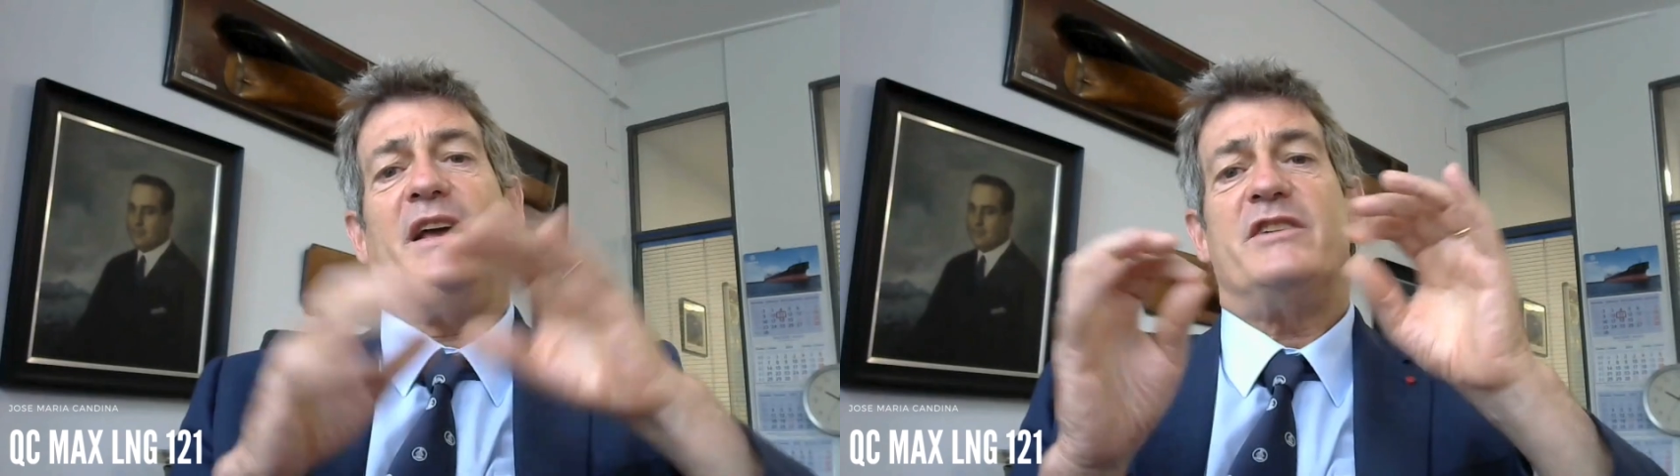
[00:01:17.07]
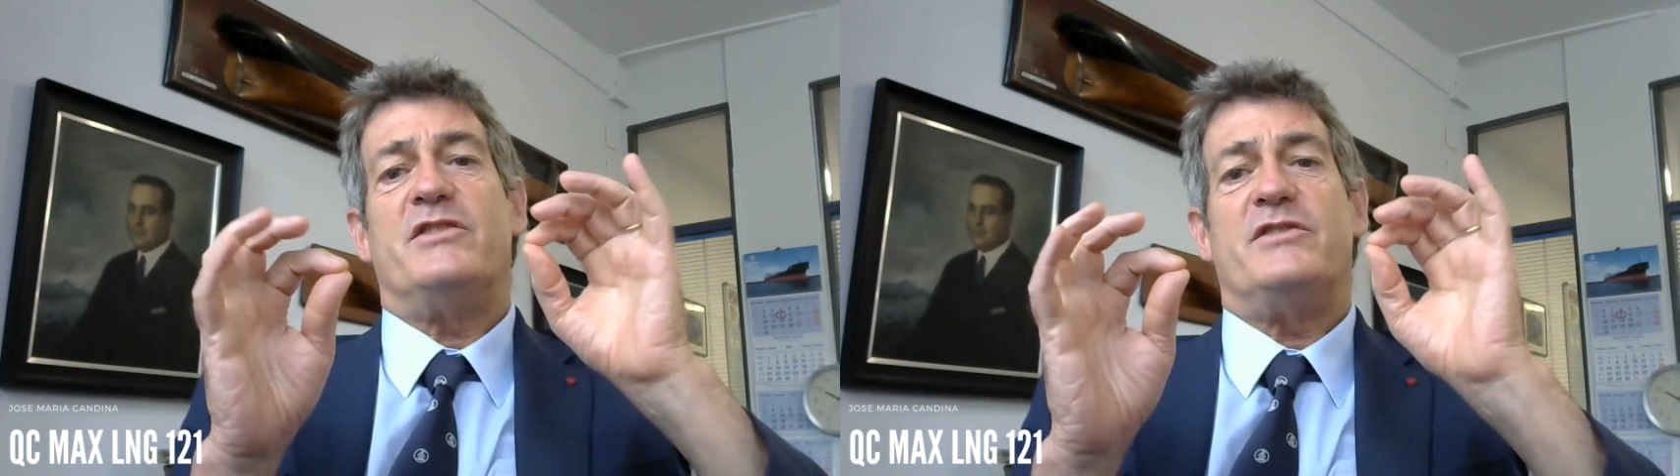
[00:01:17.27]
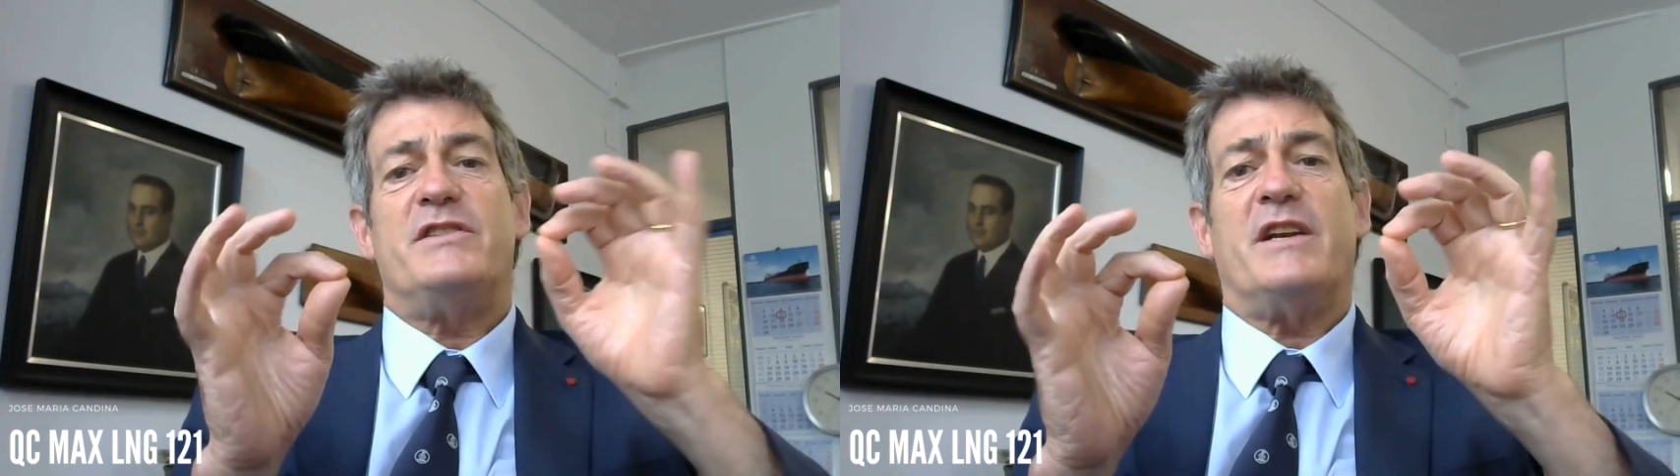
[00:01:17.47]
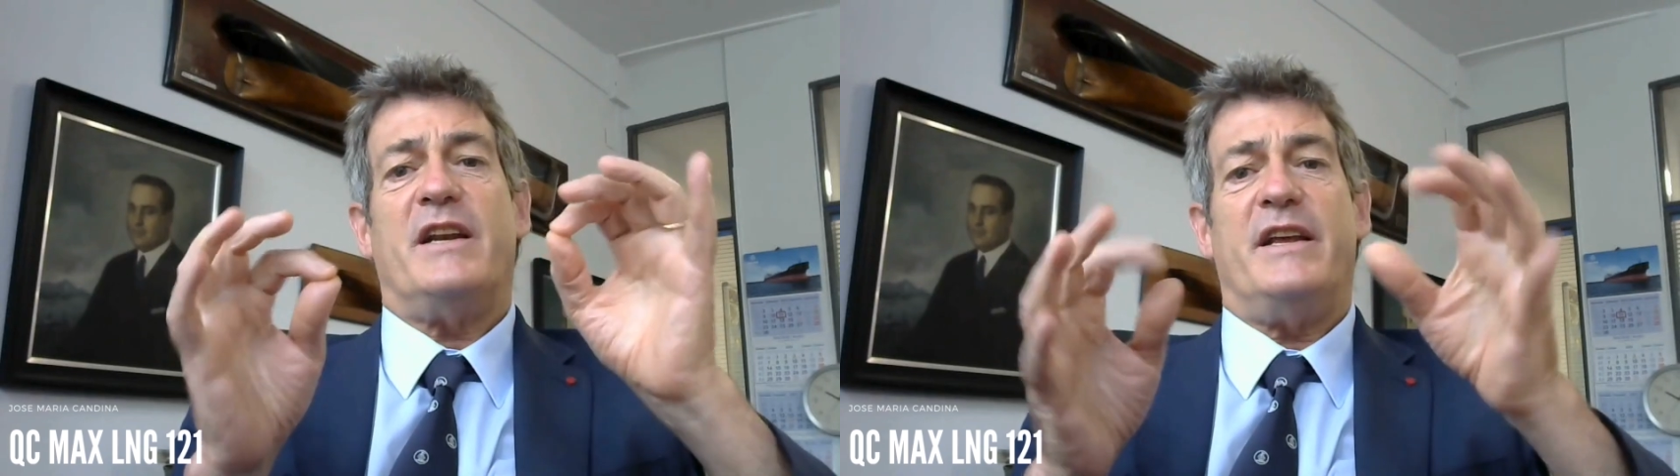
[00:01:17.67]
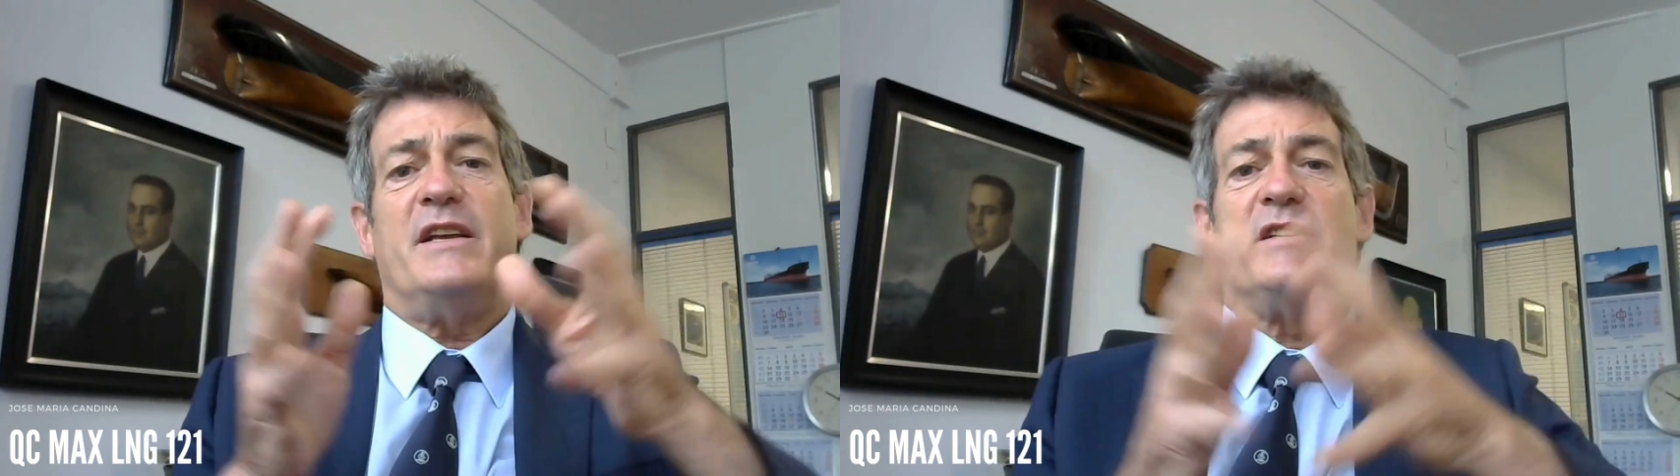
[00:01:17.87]

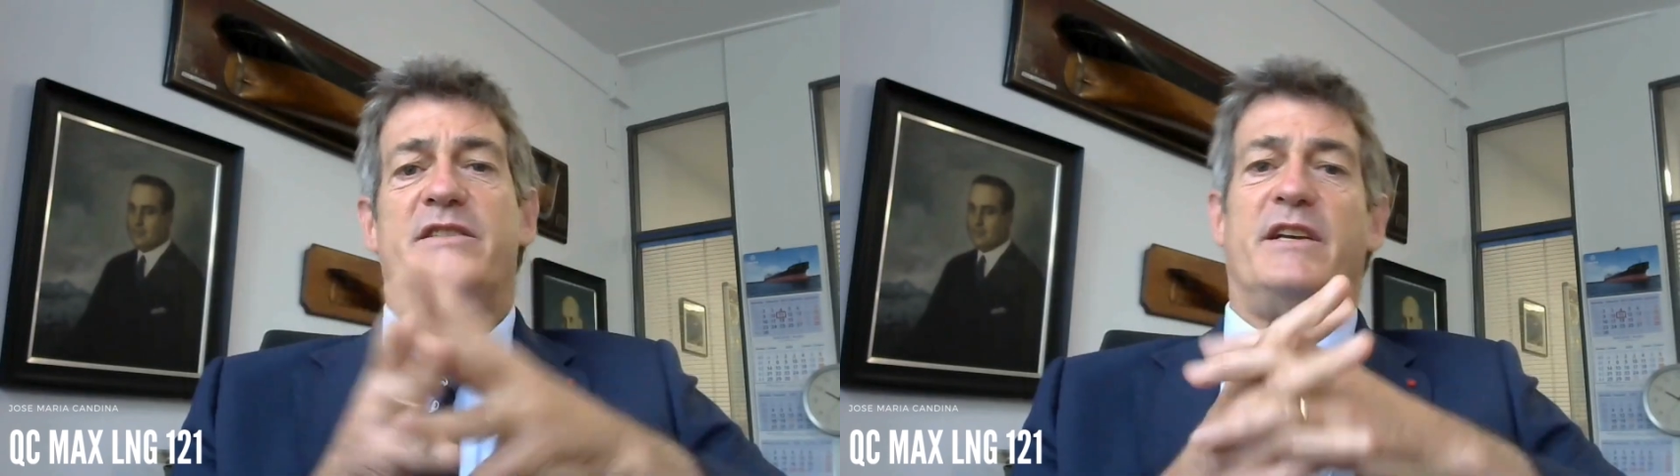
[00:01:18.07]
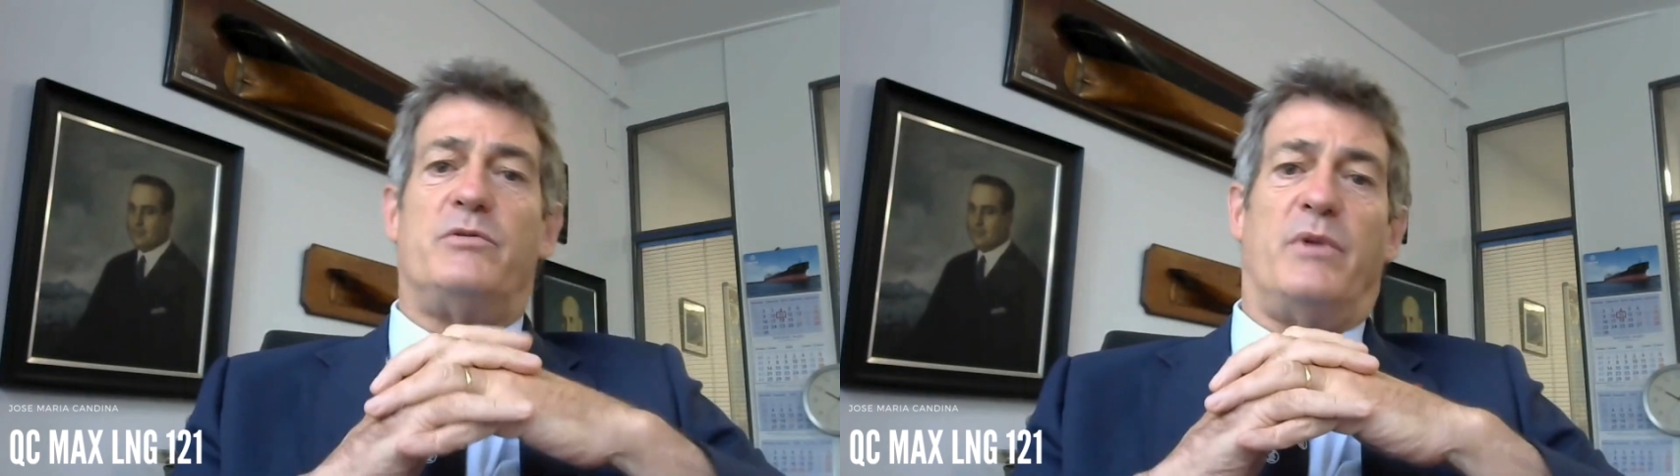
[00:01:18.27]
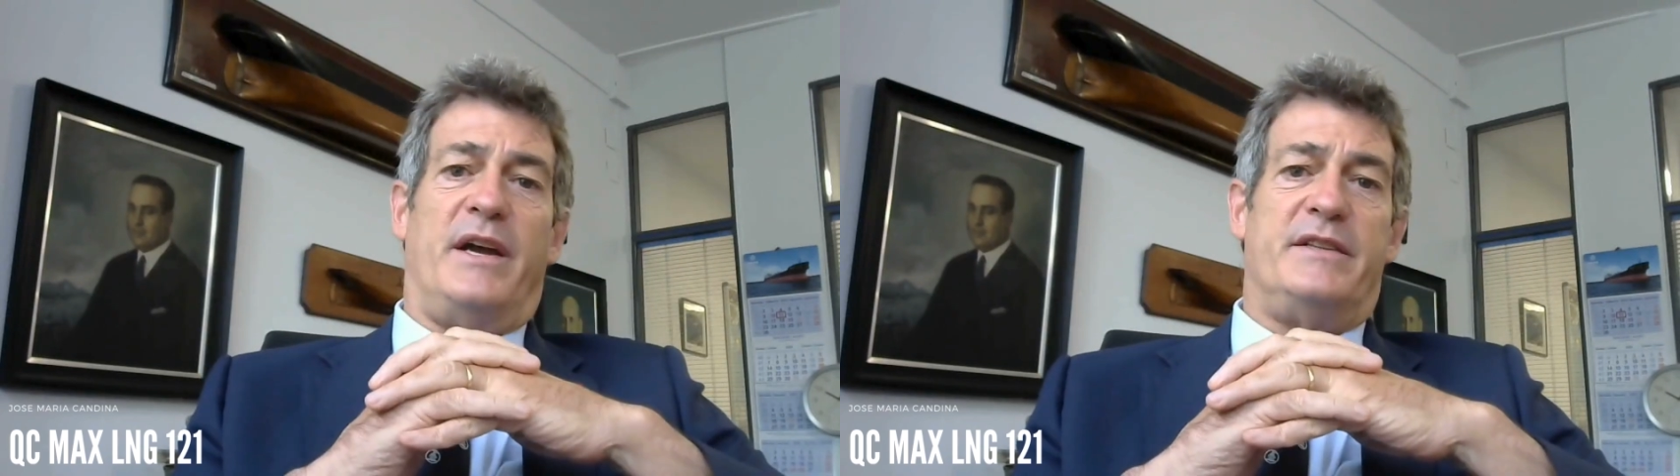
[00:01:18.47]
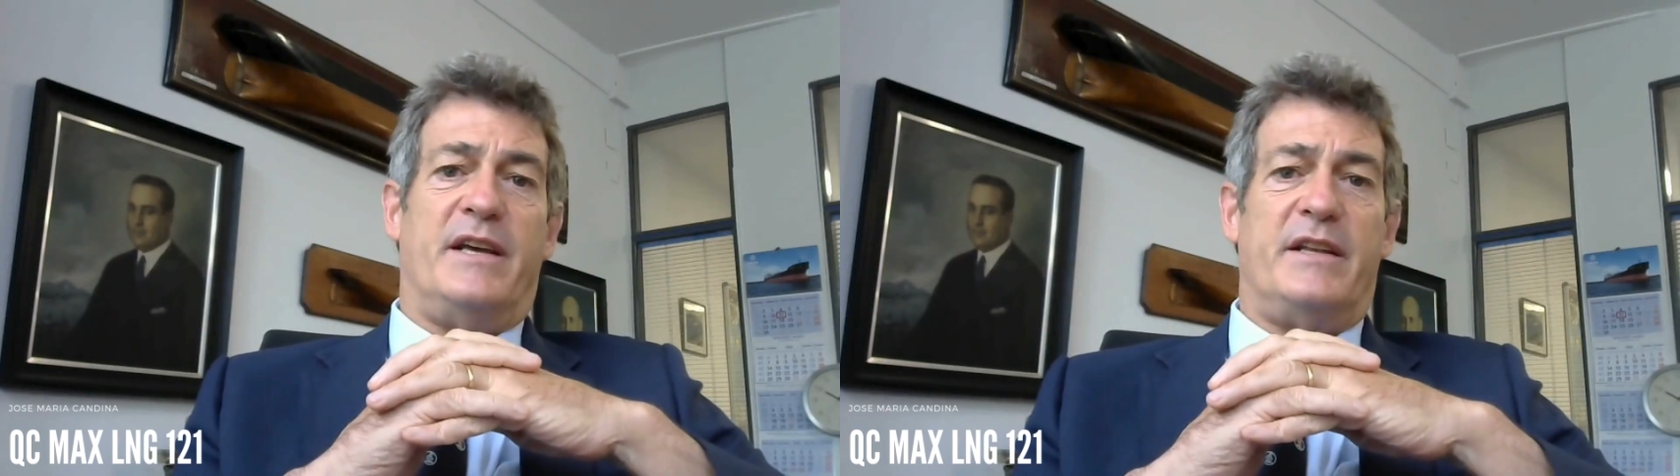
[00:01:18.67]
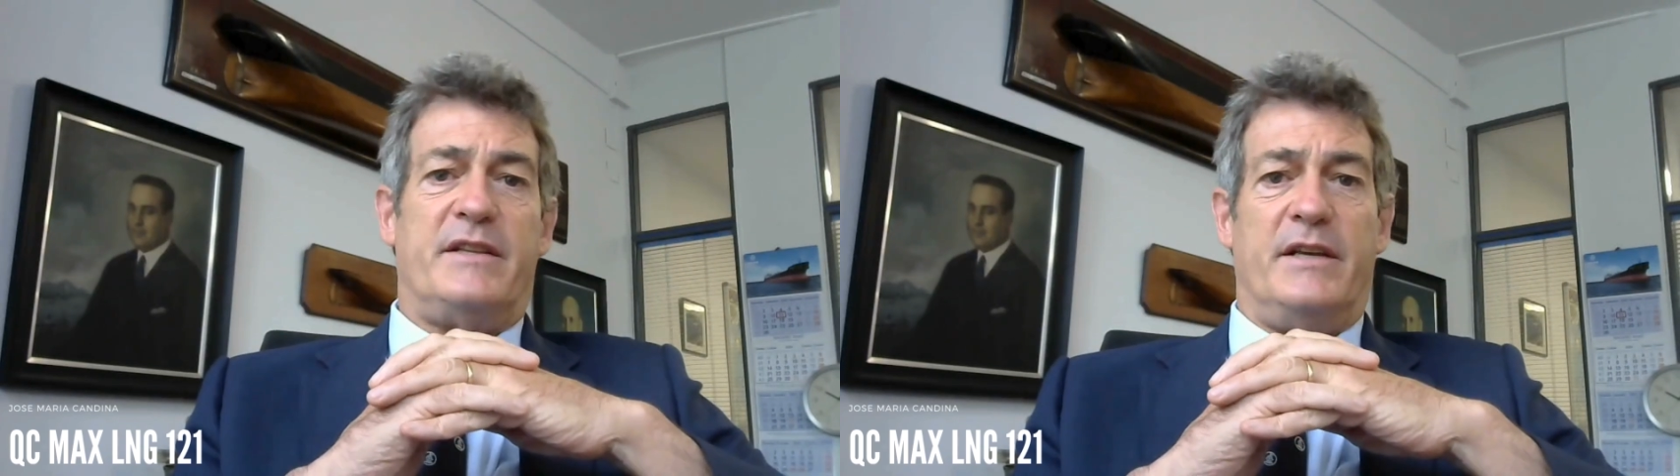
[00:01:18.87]
strategically
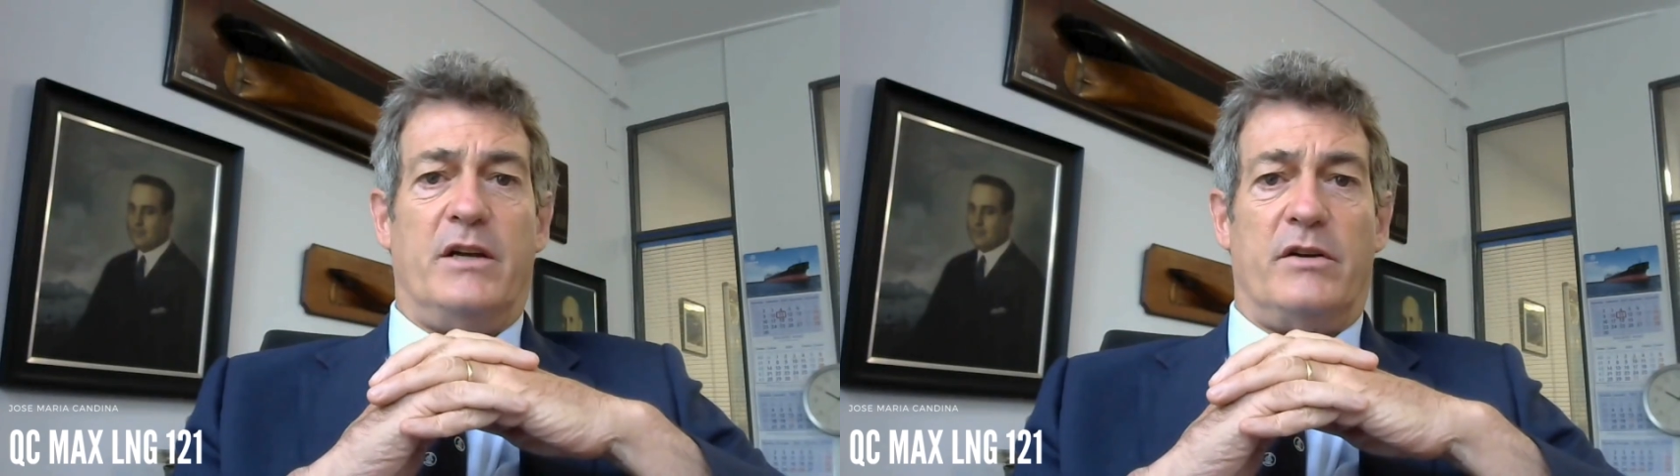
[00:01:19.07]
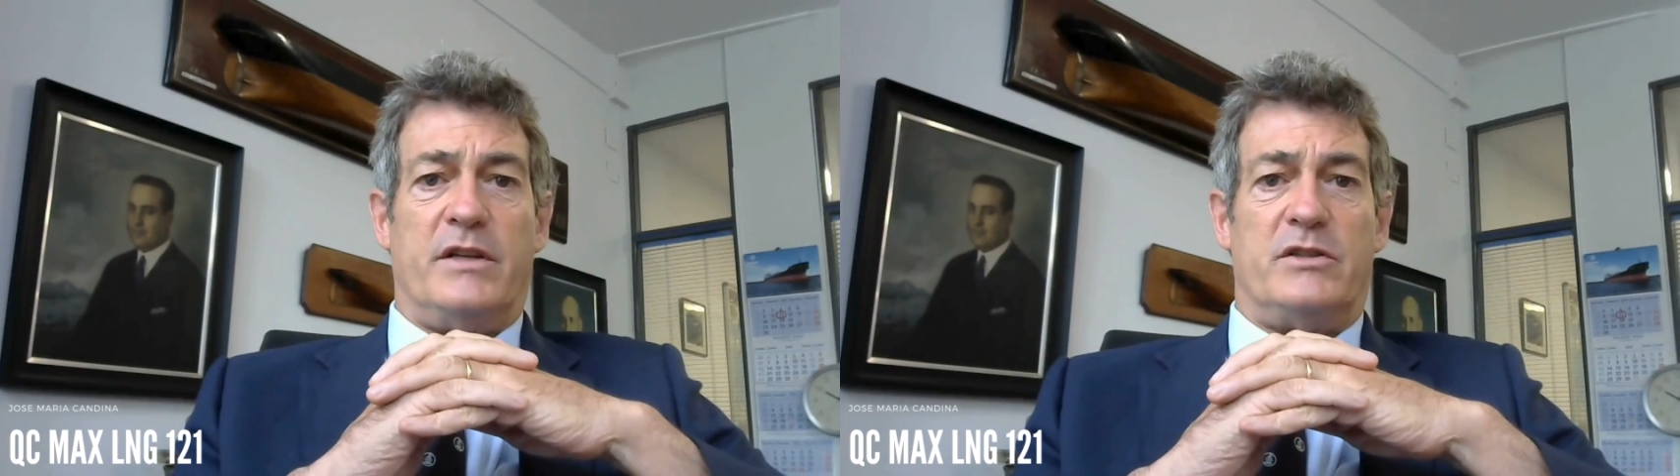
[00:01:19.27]
situated in order